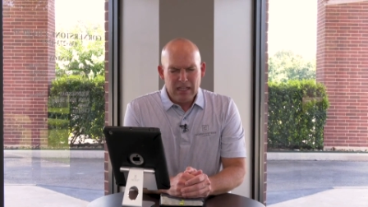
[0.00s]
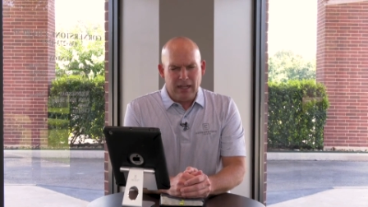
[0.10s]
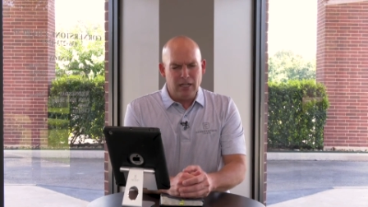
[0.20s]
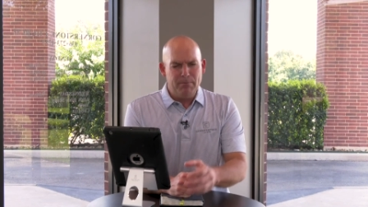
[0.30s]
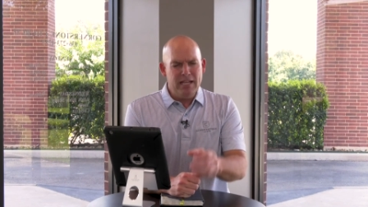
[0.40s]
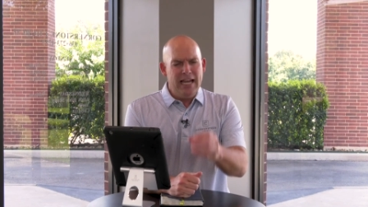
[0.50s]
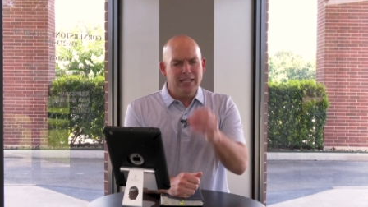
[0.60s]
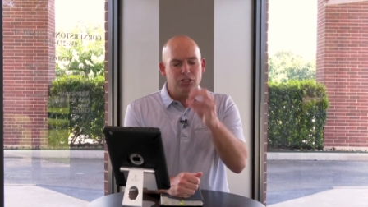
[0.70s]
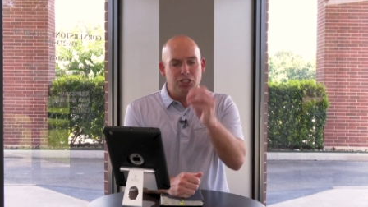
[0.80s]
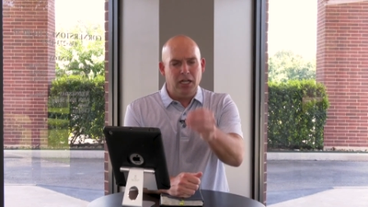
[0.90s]
God, to be
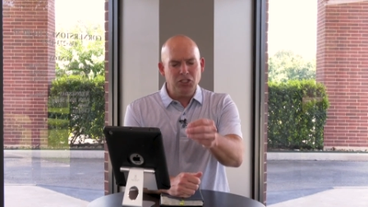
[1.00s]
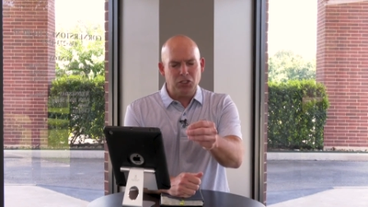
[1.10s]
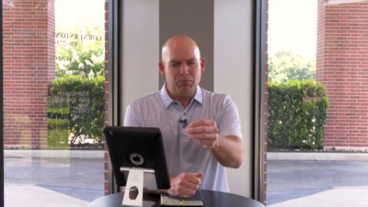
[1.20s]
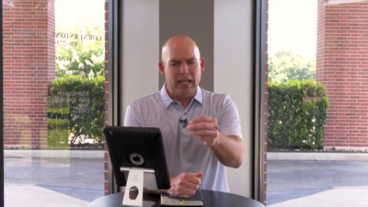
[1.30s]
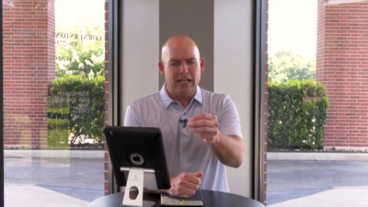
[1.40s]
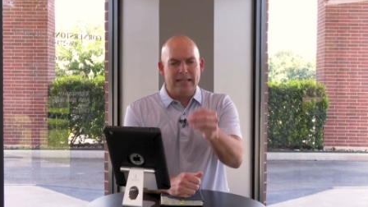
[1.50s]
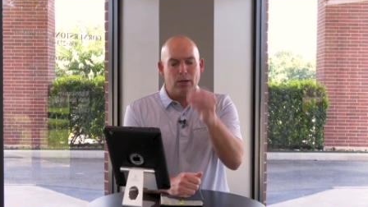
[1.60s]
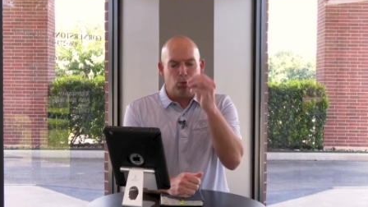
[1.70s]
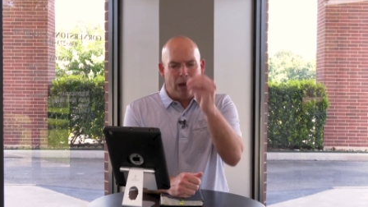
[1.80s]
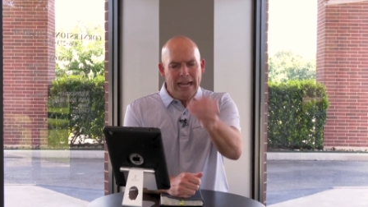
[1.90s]
that just man,
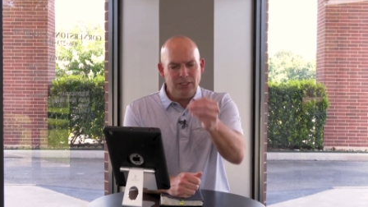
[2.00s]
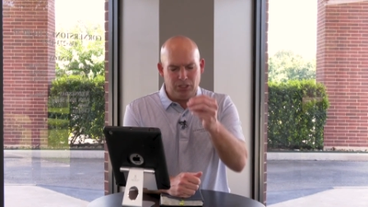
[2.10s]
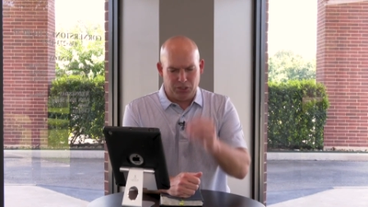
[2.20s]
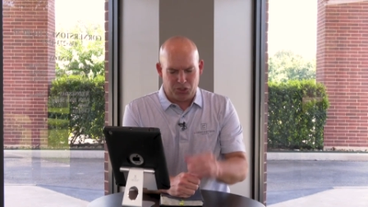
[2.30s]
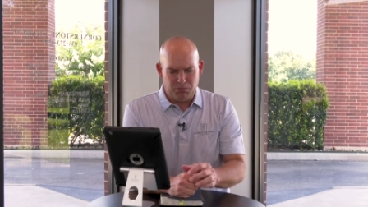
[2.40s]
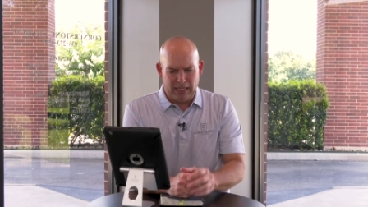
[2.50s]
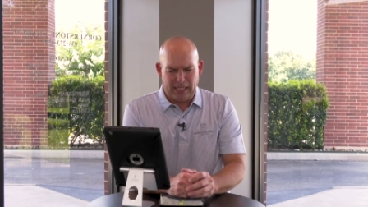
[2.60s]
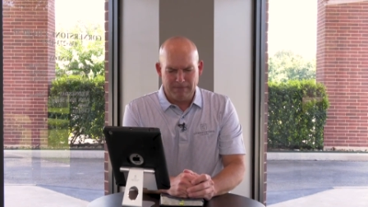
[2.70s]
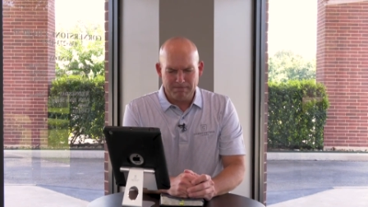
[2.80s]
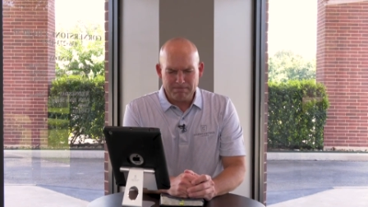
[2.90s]
that righteous
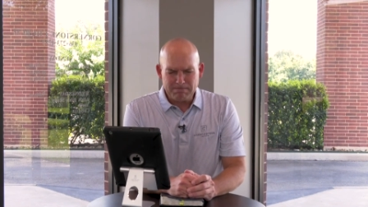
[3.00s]
man.